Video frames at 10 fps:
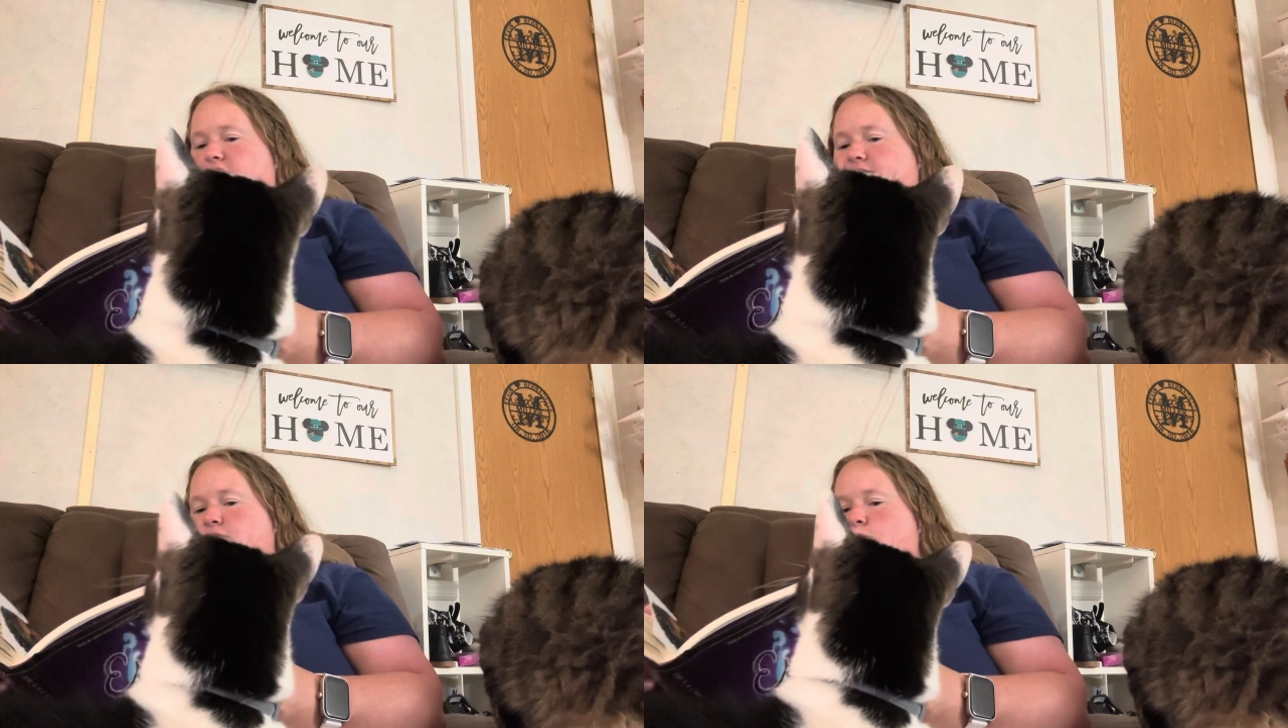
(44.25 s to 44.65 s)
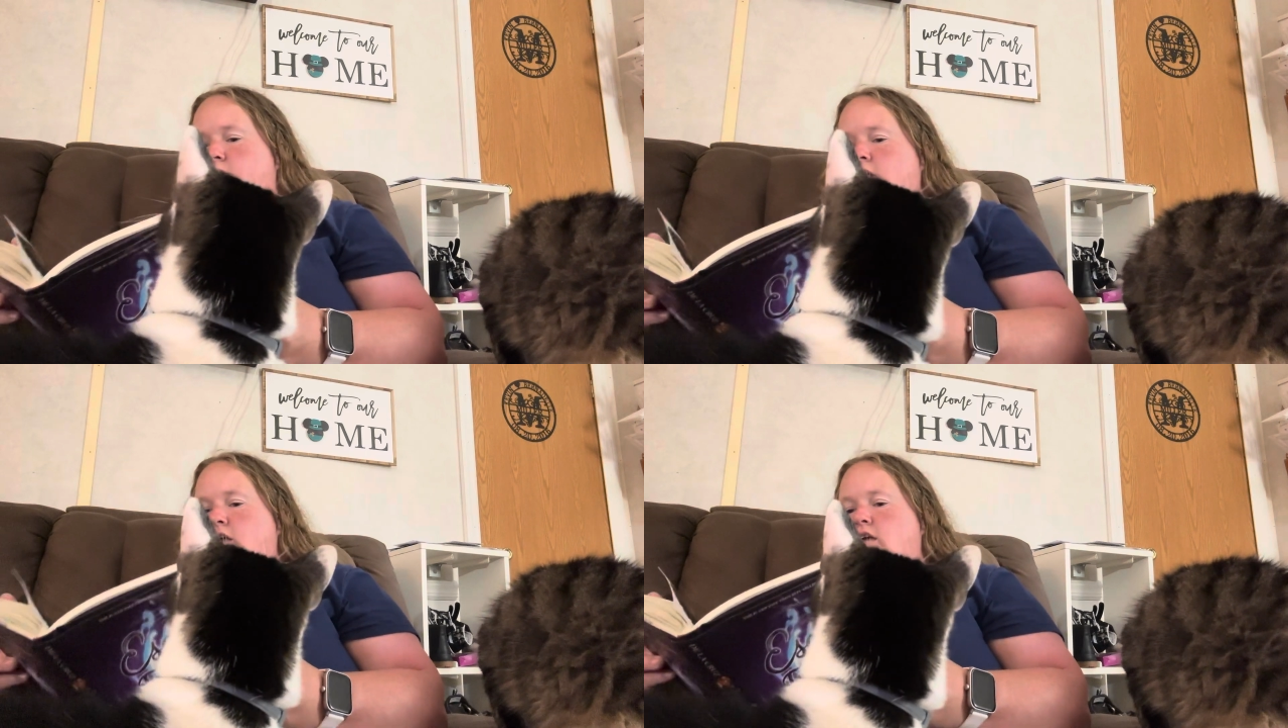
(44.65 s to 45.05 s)

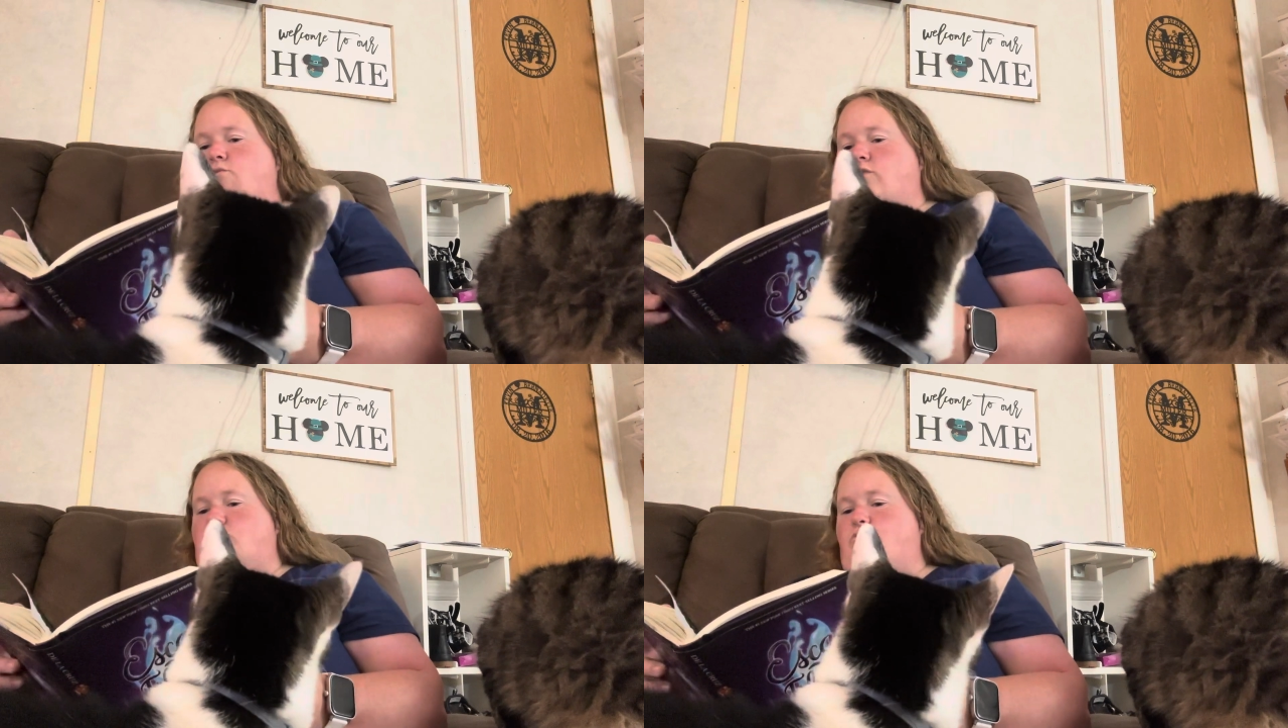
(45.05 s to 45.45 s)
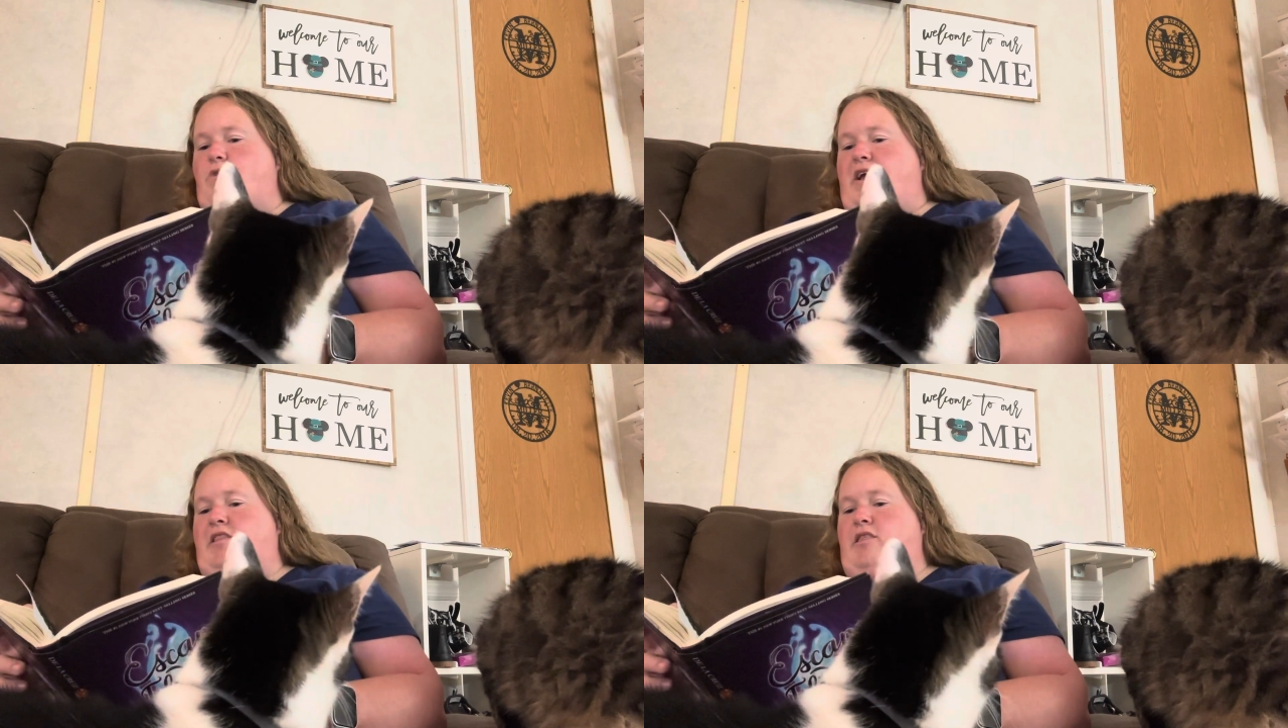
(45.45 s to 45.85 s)
everyone when she
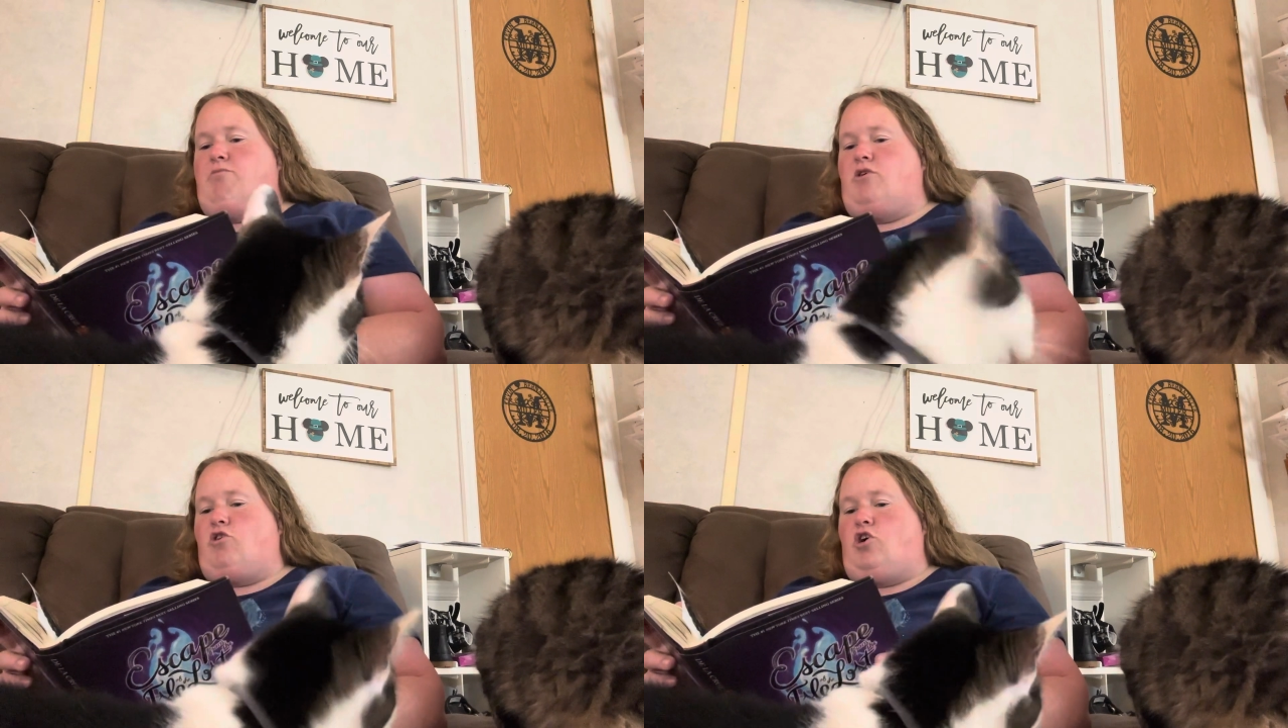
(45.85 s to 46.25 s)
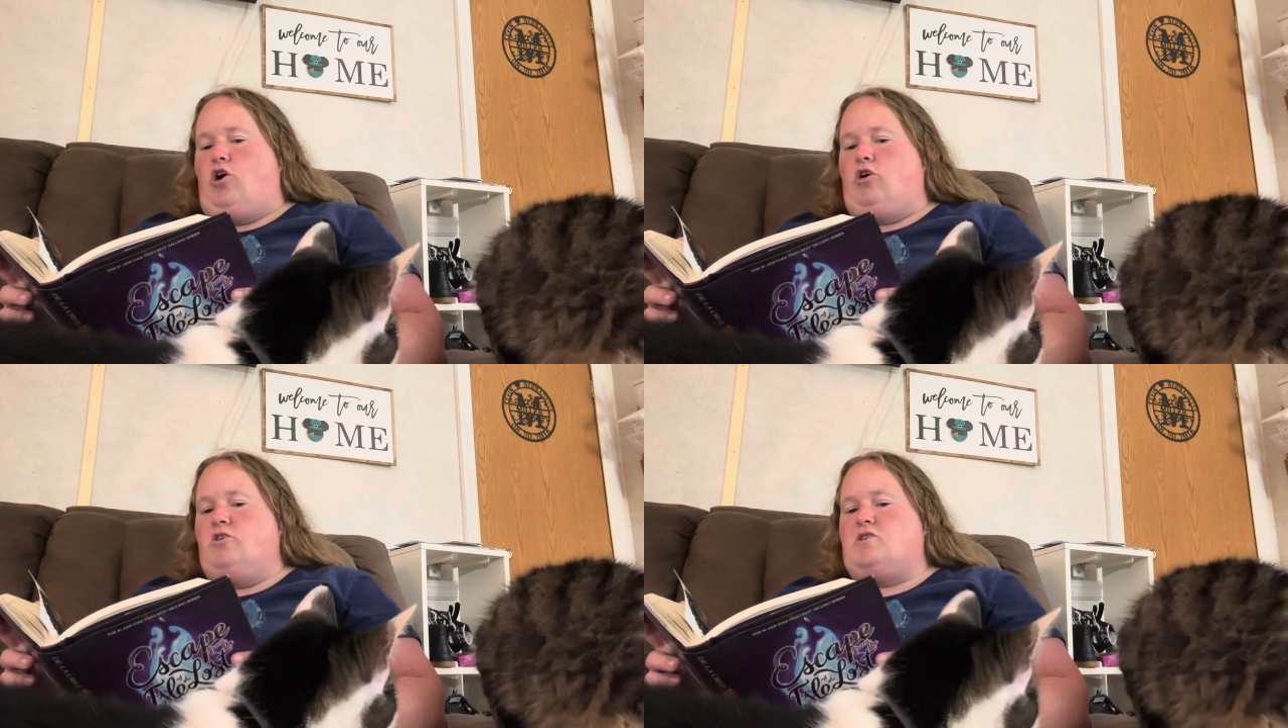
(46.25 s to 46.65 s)
read them their
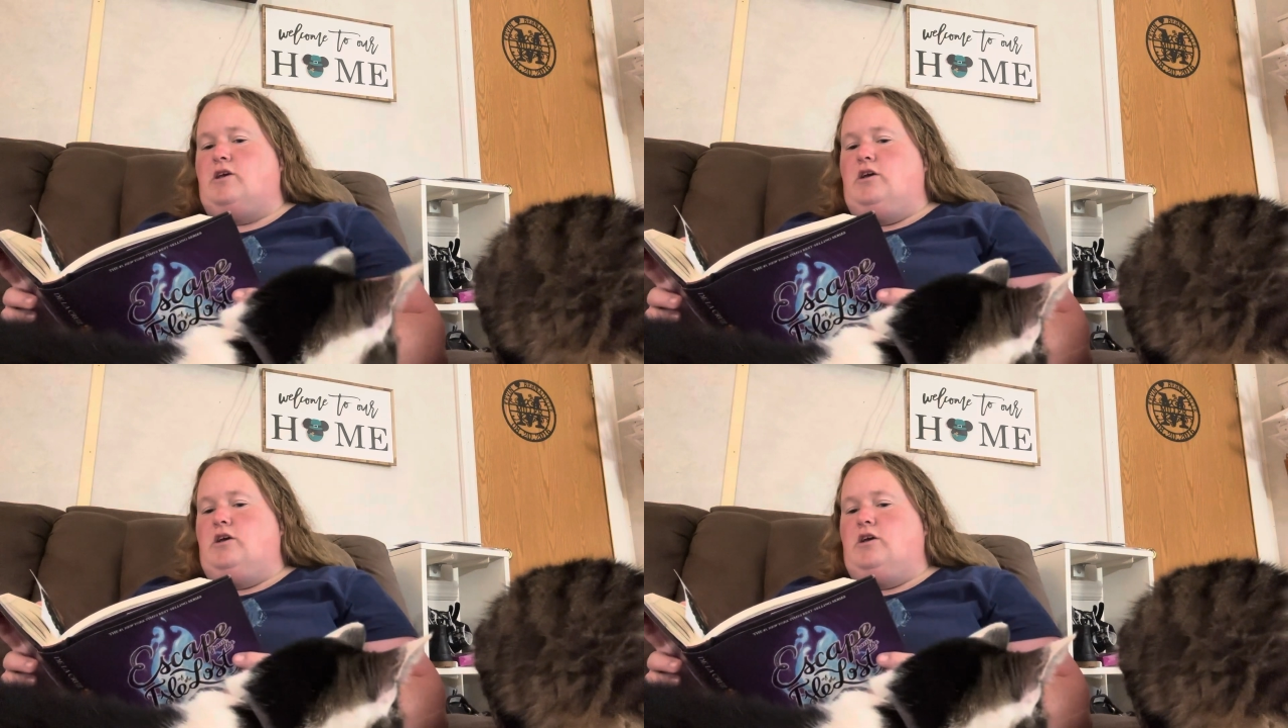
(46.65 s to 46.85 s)
cards?